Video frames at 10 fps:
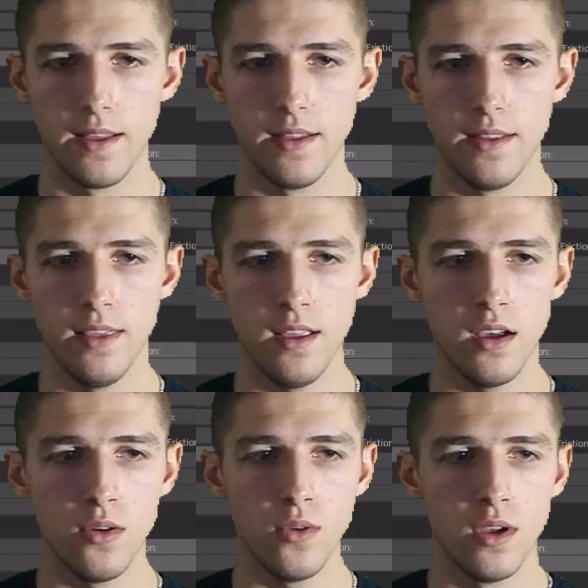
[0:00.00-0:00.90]

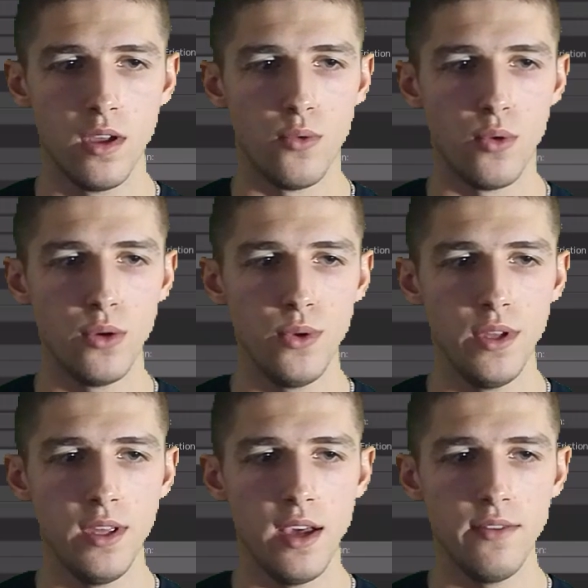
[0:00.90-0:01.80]
now when
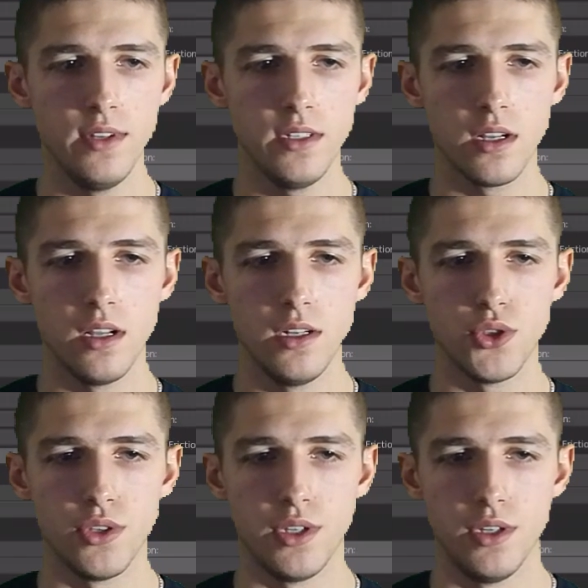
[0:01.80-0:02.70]
we have this
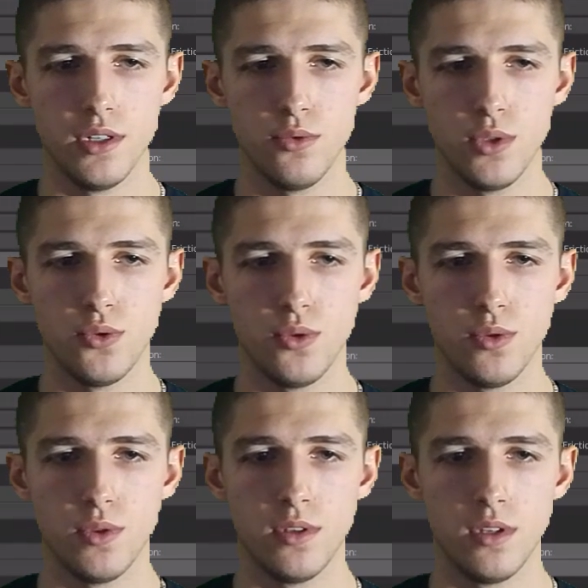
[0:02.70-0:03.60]
collision here, which we
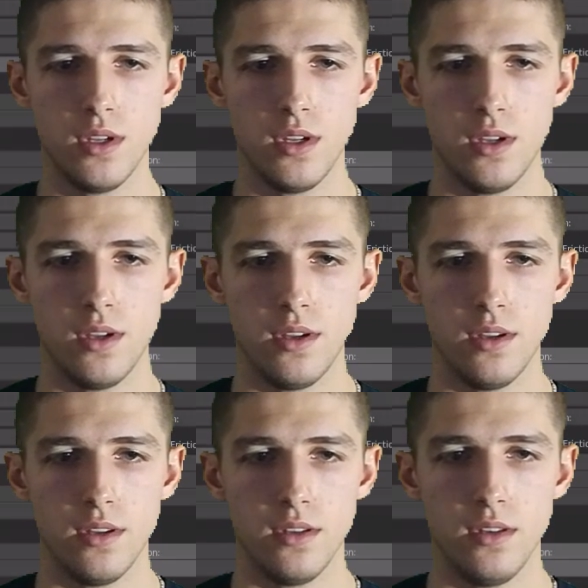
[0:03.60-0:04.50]
will
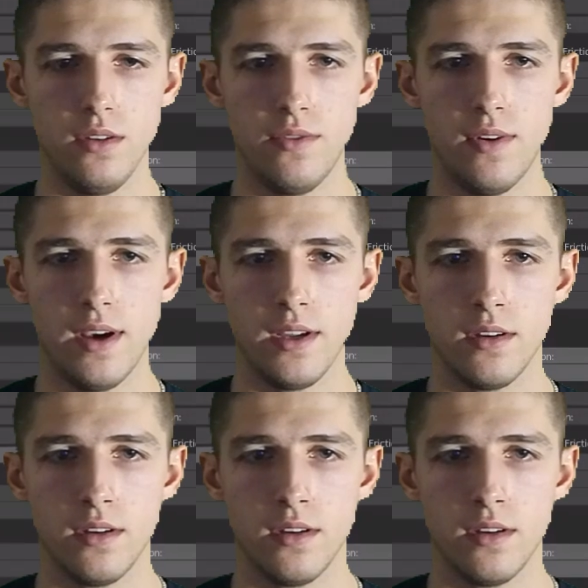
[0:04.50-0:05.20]
define